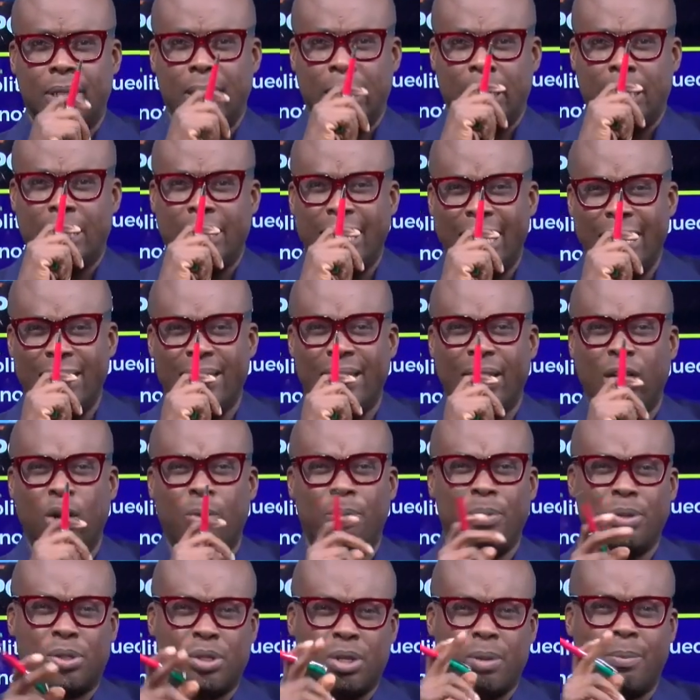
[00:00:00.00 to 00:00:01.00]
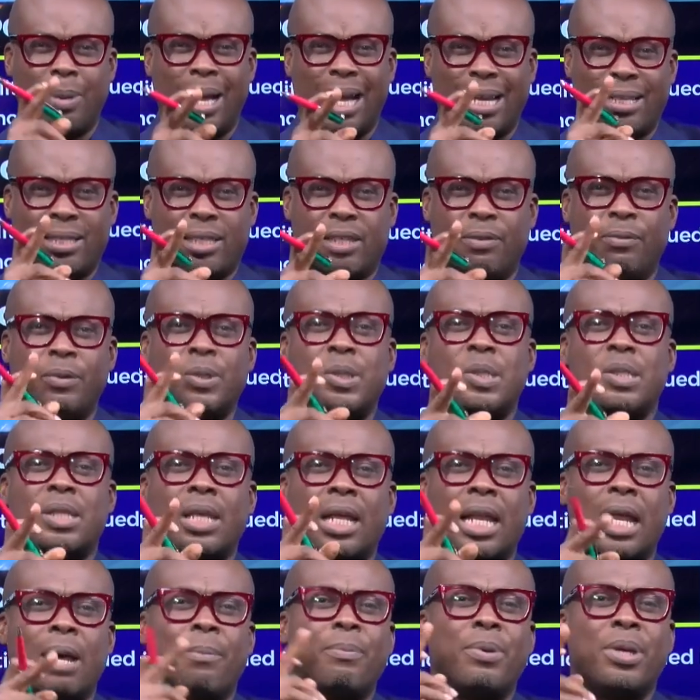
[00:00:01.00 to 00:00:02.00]
then there will be some activities that
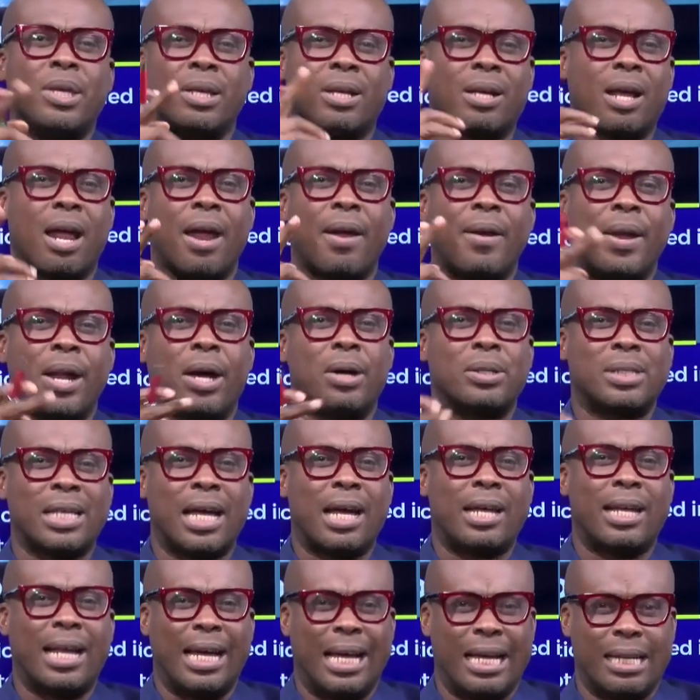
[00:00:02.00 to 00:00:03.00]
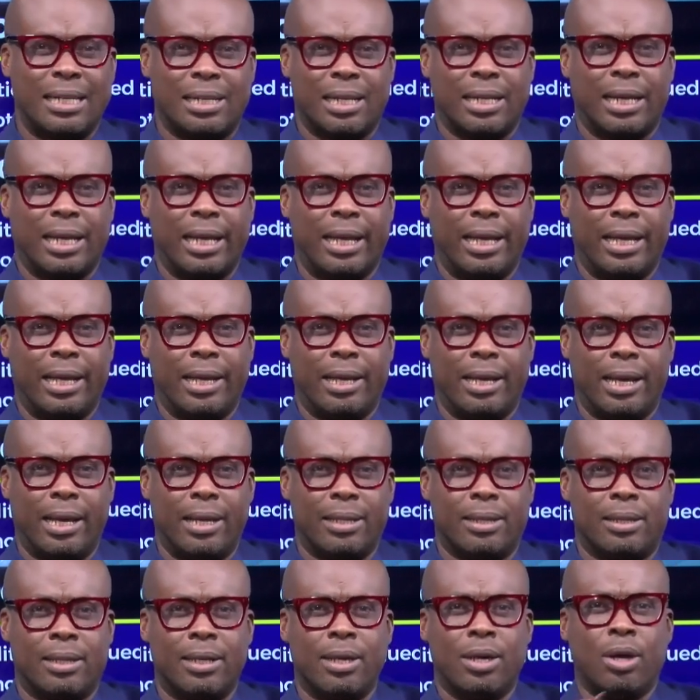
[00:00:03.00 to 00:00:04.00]
are being carried out either under the
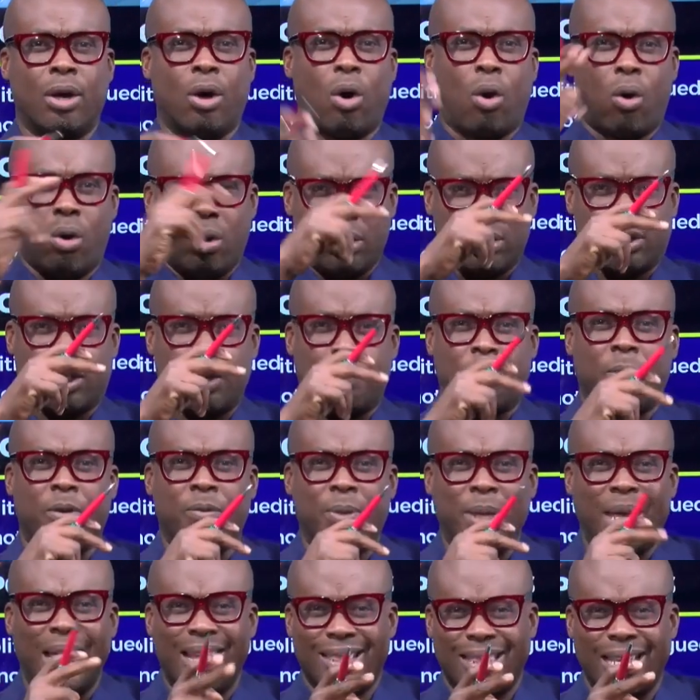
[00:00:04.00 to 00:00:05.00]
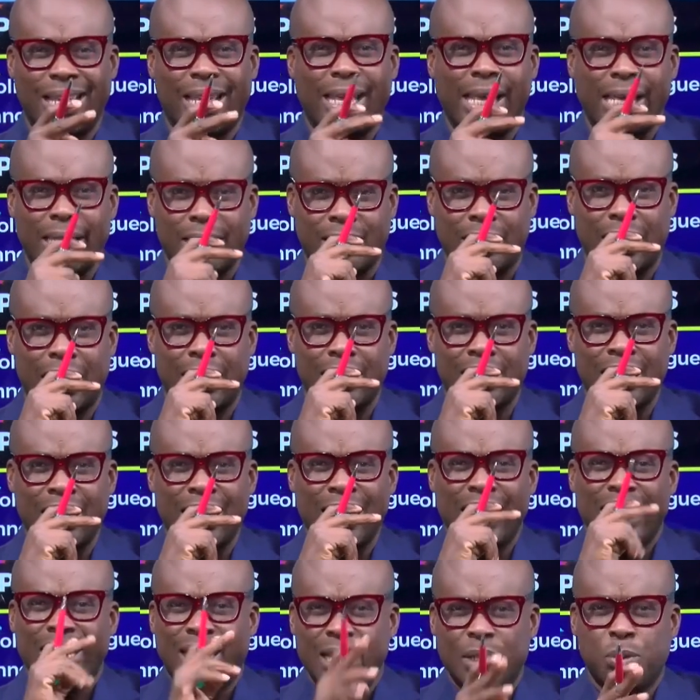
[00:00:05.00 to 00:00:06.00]
earth or on top of the earth against us.
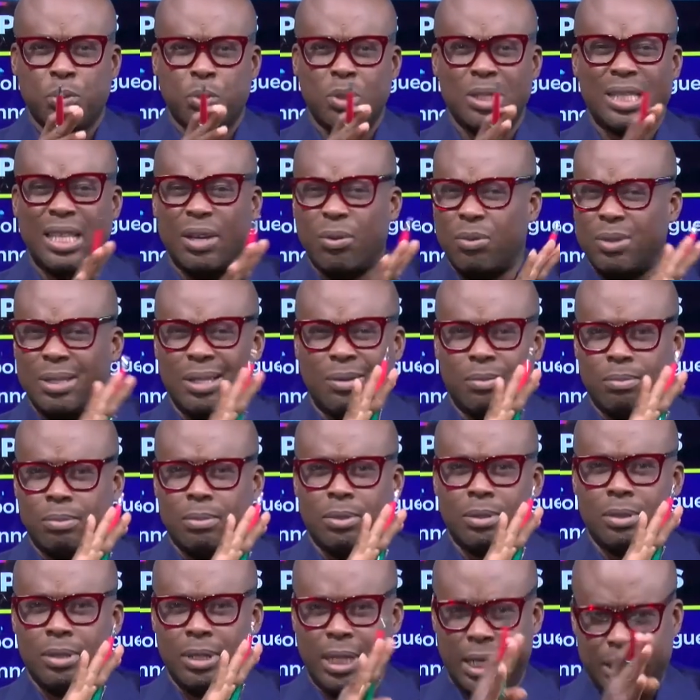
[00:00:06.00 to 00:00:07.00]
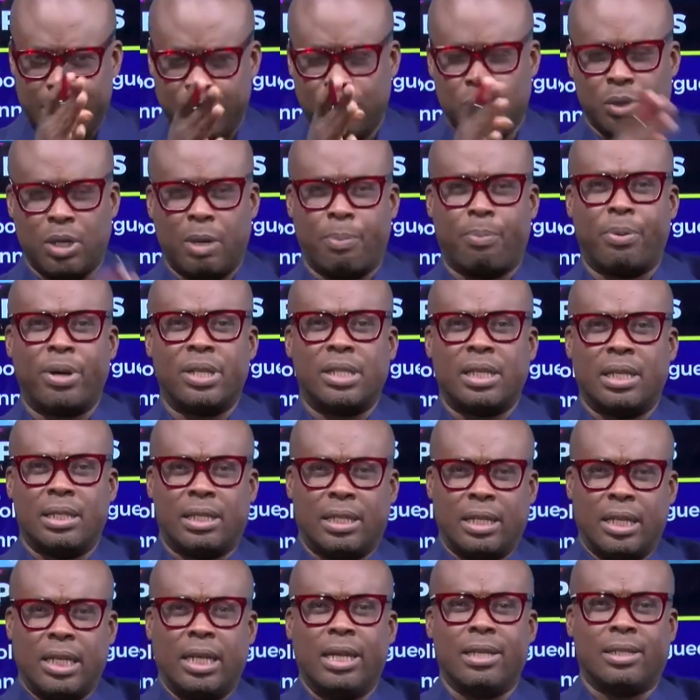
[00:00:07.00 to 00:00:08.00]
This was listen to the
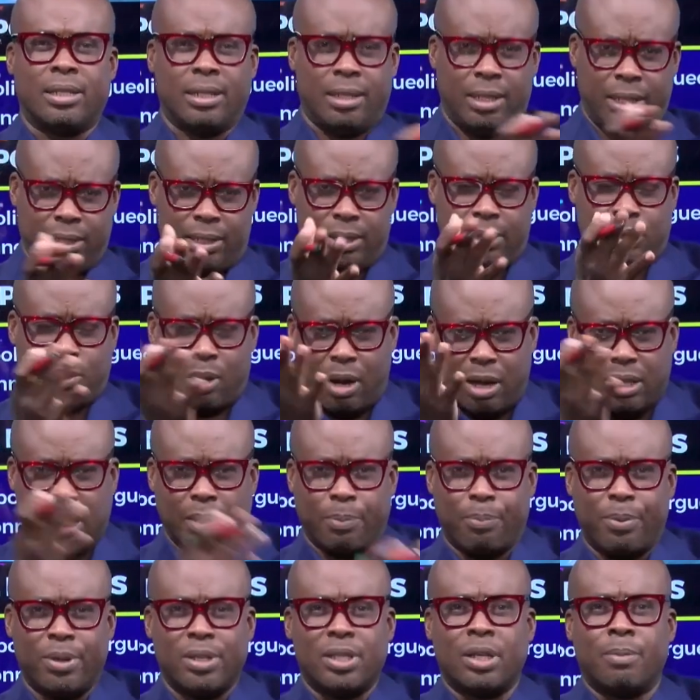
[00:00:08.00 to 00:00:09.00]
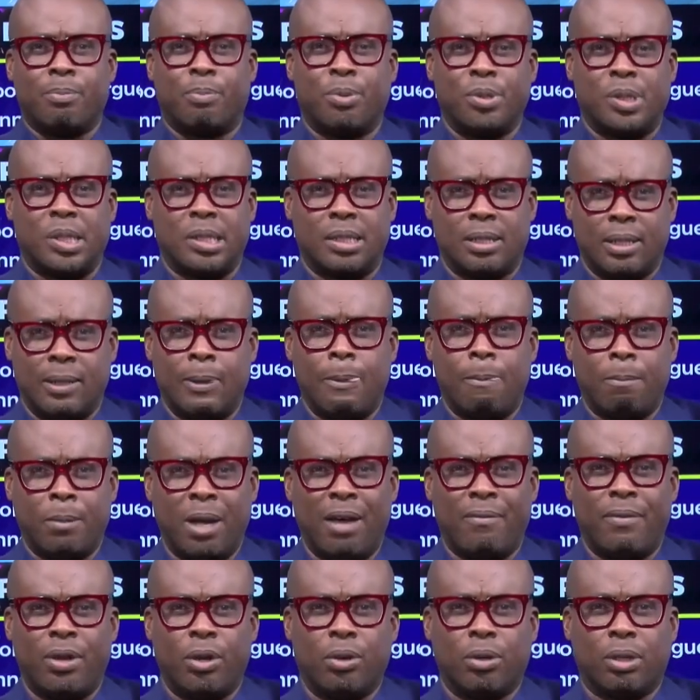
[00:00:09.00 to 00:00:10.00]
president. Listen to how the president put it.
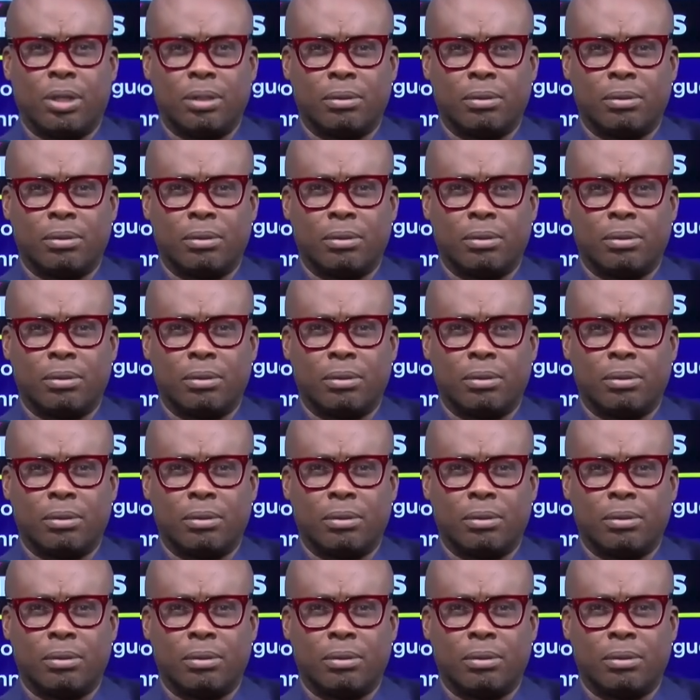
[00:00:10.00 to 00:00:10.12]
Have a look.